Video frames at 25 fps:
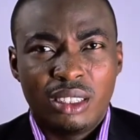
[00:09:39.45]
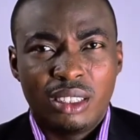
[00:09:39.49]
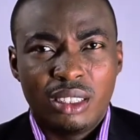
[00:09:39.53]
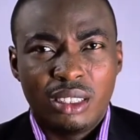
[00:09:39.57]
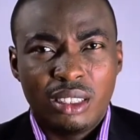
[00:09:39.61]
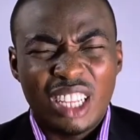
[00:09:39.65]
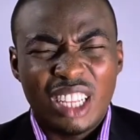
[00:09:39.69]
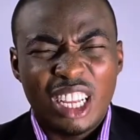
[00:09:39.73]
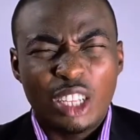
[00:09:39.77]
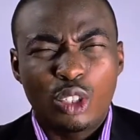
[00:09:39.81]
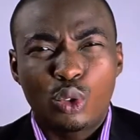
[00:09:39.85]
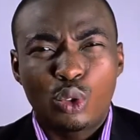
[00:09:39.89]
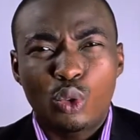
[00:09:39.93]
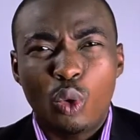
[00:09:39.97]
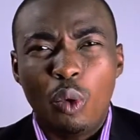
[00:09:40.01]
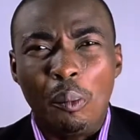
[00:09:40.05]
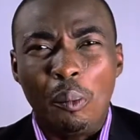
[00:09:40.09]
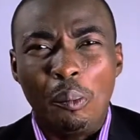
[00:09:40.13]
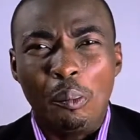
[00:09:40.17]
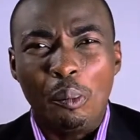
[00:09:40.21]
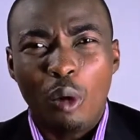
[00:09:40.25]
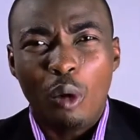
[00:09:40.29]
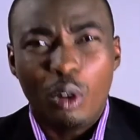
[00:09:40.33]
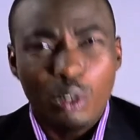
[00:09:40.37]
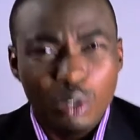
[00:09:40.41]
There's so
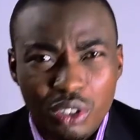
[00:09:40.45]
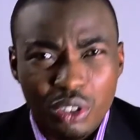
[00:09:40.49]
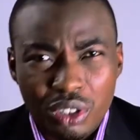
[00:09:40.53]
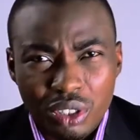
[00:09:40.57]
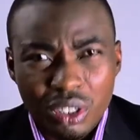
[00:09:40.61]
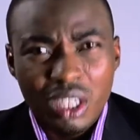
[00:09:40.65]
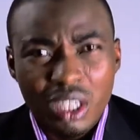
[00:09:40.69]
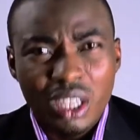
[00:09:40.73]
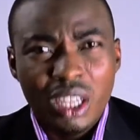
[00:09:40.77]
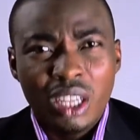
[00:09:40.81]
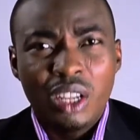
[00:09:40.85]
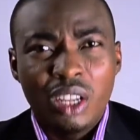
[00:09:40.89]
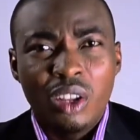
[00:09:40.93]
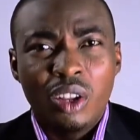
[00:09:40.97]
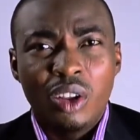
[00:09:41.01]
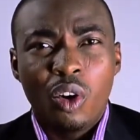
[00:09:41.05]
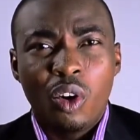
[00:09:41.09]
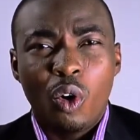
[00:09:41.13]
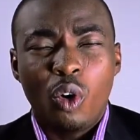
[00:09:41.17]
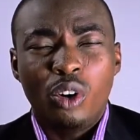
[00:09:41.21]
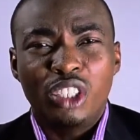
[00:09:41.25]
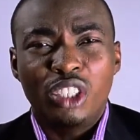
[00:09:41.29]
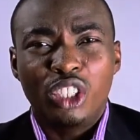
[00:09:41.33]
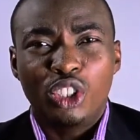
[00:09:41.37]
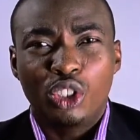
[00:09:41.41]
much
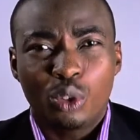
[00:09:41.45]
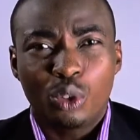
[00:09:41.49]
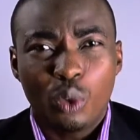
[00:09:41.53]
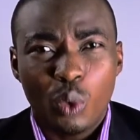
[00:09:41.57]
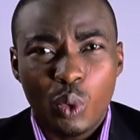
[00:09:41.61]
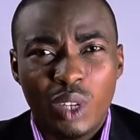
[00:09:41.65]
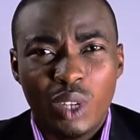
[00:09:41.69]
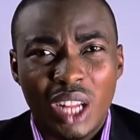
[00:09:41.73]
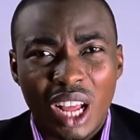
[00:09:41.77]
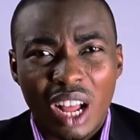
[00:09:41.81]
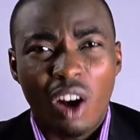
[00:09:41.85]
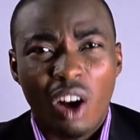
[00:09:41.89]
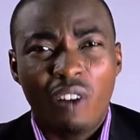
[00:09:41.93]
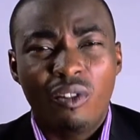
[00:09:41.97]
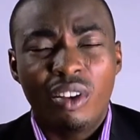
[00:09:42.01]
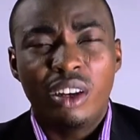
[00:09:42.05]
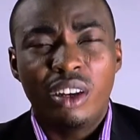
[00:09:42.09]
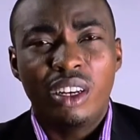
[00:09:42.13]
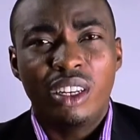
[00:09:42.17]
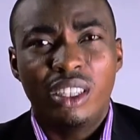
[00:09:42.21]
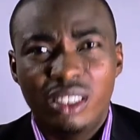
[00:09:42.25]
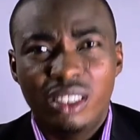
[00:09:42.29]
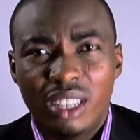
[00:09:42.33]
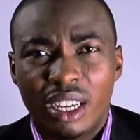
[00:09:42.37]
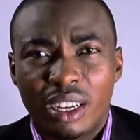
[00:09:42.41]
on the shoulder of a
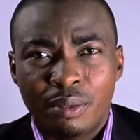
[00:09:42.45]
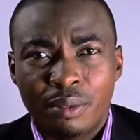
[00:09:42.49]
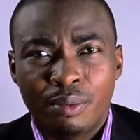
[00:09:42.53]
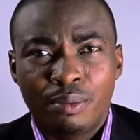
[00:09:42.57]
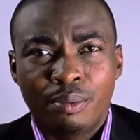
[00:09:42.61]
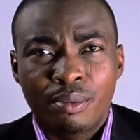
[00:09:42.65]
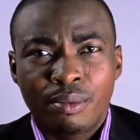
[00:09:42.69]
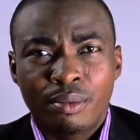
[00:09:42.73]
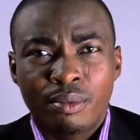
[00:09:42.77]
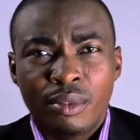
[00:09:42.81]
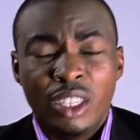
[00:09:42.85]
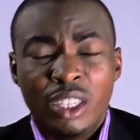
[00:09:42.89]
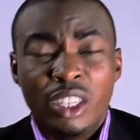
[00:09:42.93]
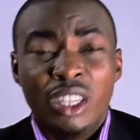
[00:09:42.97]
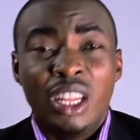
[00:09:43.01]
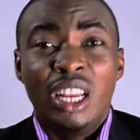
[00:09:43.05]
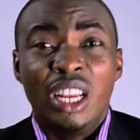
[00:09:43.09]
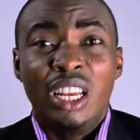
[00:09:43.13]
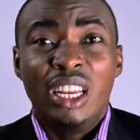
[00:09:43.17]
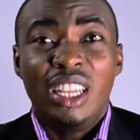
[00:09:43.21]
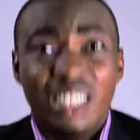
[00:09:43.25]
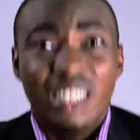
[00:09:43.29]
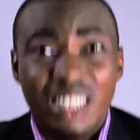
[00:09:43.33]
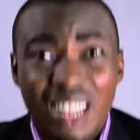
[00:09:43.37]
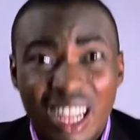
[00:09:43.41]
leader.
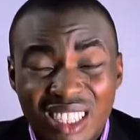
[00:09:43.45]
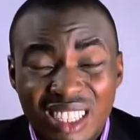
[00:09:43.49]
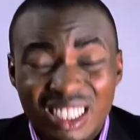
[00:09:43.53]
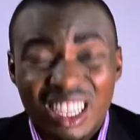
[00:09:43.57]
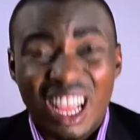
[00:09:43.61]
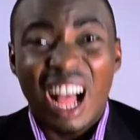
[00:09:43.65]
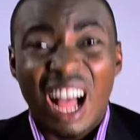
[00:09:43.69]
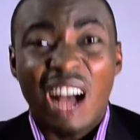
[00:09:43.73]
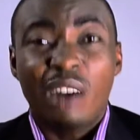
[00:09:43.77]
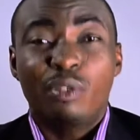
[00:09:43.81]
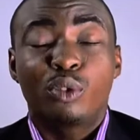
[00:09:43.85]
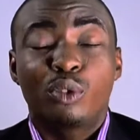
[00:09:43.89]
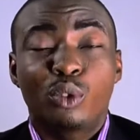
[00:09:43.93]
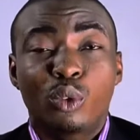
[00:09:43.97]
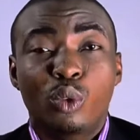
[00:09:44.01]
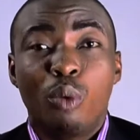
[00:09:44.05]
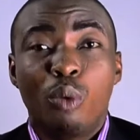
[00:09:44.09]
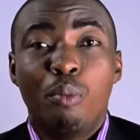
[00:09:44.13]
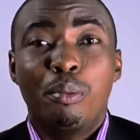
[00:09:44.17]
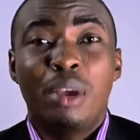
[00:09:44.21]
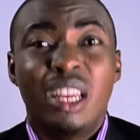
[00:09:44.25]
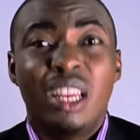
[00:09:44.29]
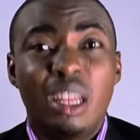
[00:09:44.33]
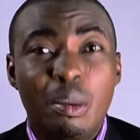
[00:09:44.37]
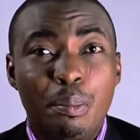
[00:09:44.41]
Leaders have so
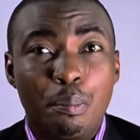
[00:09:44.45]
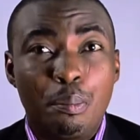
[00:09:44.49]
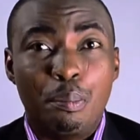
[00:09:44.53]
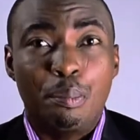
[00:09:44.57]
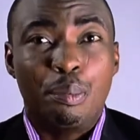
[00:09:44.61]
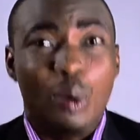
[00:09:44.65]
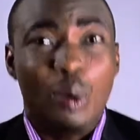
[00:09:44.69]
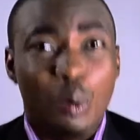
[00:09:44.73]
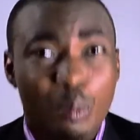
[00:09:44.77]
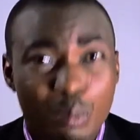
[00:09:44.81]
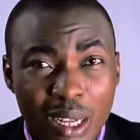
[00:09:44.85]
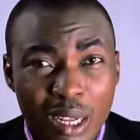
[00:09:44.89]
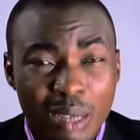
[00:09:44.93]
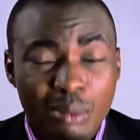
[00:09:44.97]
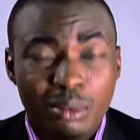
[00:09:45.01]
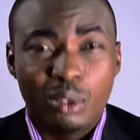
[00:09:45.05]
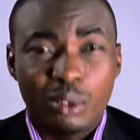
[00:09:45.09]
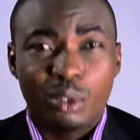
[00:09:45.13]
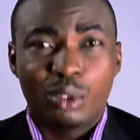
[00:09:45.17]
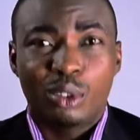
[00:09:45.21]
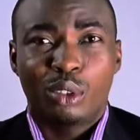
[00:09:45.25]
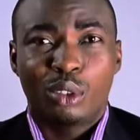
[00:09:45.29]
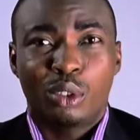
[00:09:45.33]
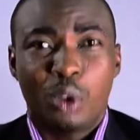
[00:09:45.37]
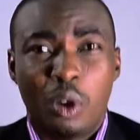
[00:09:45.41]
many problems to
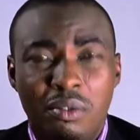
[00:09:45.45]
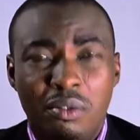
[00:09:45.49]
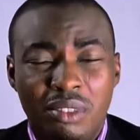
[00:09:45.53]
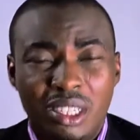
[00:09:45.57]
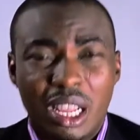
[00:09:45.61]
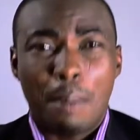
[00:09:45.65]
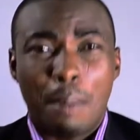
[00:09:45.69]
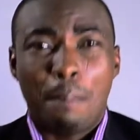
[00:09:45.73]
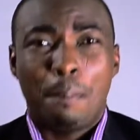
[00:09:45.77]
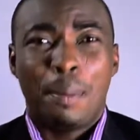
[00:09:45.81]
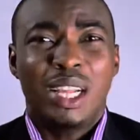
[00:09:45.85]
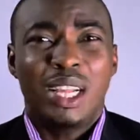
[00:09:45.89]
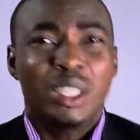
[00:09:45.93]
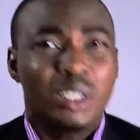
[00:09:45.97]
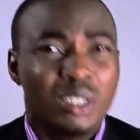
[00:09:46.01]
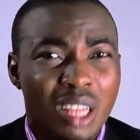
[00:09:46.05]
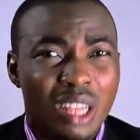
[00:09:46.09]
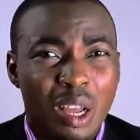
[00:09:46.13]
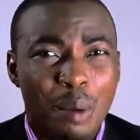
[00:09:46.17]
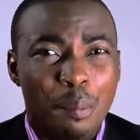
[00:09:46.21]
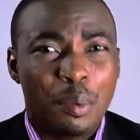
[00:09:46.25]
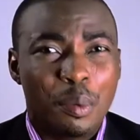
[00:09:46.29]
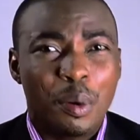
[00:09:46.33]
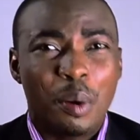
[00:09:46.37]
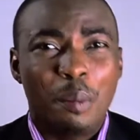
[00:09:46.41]
solve. Their personal
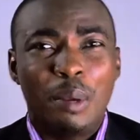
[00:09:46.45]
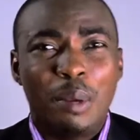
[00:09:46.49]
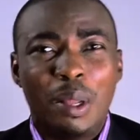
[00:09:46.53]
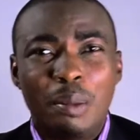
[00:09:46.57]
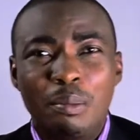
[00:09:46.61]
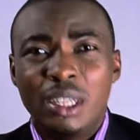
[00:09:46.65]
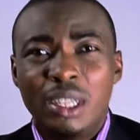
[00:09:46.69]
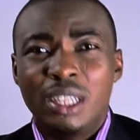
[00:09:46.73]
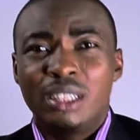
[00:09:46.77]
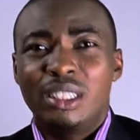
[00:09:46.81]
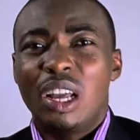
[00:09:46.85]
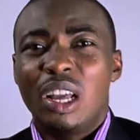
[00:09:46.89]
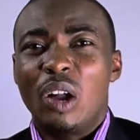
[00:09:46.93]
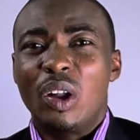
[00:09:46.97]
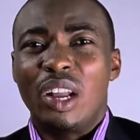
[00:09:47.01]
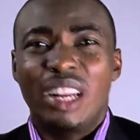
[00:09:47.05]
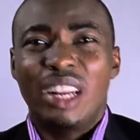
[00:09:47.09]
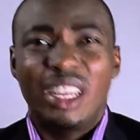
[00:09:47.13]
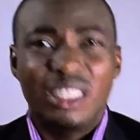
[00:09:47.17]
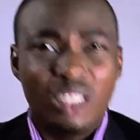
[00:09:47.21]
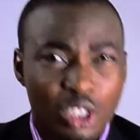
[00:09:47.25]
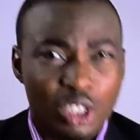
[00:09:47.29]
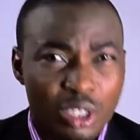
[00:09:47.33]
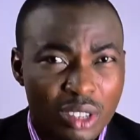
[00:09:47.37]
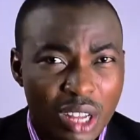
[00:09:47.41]
problem, their
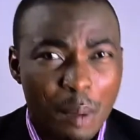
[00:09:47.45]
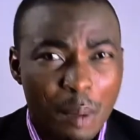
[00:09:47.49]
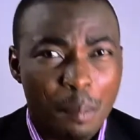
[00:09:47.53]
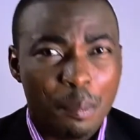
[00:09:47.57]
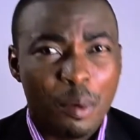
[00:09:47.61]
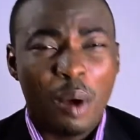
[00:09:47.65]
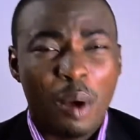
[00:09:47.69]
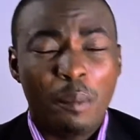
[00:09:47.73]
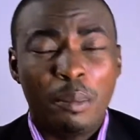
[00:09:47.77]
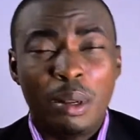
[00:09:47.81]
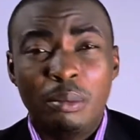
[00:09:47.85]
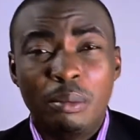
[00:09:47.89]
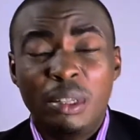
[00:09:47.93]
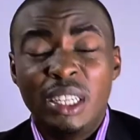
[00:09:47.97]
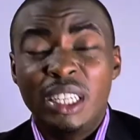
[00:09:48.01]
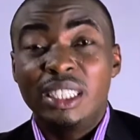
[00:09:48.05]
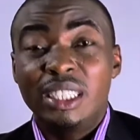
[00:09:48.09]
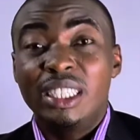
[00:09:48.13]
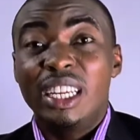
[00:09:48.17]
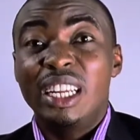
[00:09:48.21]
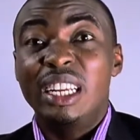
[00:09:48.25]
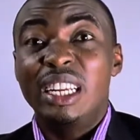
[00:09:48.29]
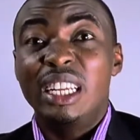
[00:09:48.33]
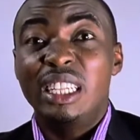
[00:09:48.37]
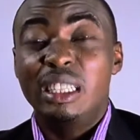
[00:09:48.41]
organizational problem.
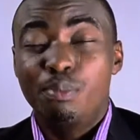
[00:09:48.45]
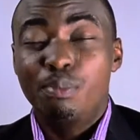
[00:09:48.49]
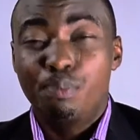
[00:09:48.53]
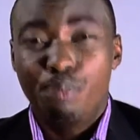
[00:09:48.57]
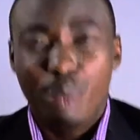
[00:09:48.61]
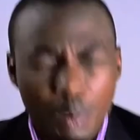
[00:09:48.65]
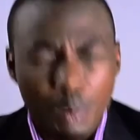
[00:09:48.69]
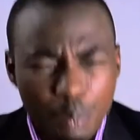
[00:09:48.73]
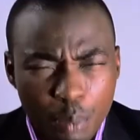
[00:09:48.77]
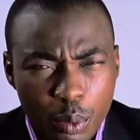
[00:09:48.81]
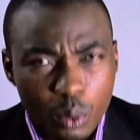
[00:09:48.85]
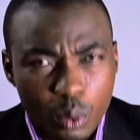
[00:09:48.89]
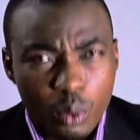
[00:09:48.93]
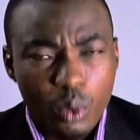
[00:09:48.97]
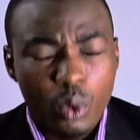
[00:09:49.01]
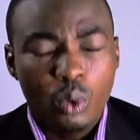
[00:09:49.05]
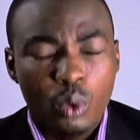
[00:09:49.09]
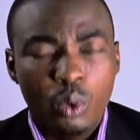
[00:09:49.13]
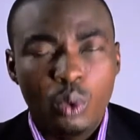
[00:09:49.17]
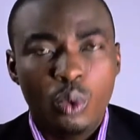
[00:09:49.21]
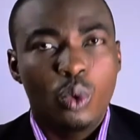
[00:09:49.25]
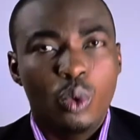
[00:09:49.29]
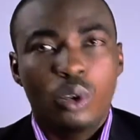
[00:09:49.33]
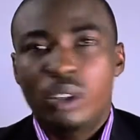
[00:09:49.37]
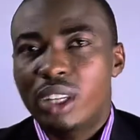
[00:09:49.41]
They need people
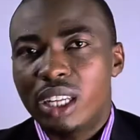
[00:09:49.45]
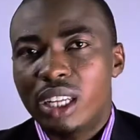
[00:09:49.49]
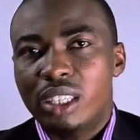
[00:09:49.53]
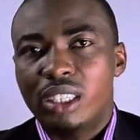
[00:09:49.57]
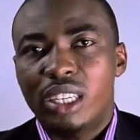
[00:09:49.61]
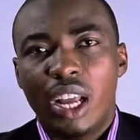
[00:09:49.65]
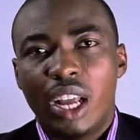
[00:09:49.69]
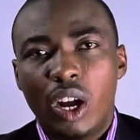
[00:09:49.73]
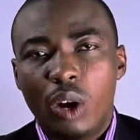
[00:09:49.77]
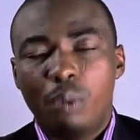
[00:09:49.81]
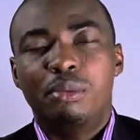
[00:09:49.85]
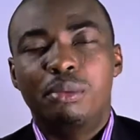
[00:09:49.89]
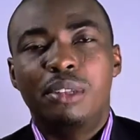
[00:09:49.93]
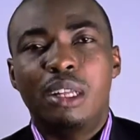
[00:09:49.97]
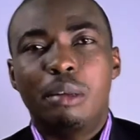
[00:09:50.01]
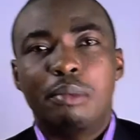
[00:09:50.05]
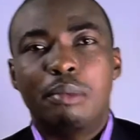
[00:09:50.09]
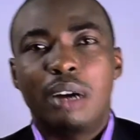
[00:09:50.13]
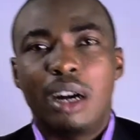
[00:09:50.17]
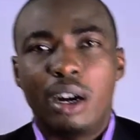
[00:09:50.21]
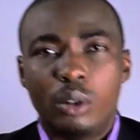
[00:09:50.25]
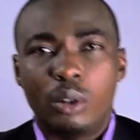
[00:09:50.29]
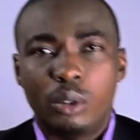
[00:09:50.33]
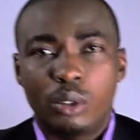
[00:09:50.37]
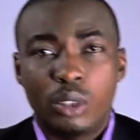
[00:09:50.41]
who can help them
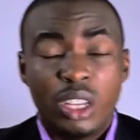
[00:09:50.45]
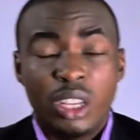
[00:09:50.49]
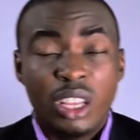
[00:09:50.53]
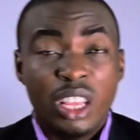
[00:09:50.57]
out.